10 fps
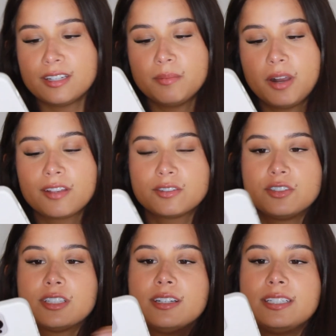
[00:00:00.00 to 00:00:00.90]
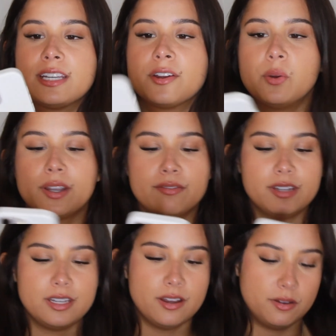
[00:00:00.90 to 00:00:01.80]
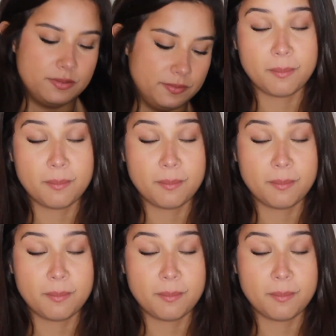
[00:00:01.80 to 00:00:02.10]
And I'm also just going to take a quick video.